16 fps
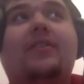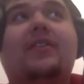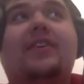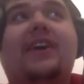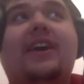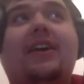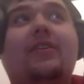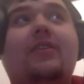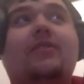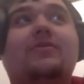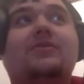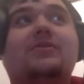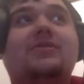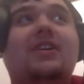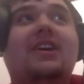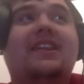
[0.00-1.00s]
the
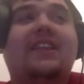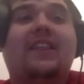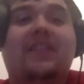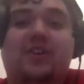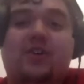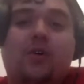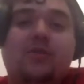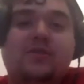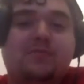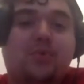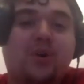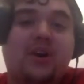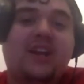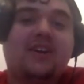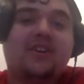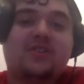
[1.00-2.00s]
kickers that the Colts
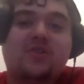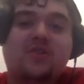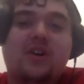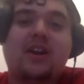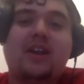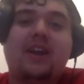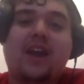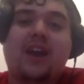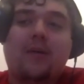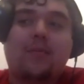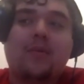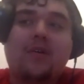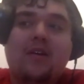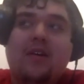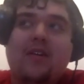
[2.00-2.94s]
bring into training camp,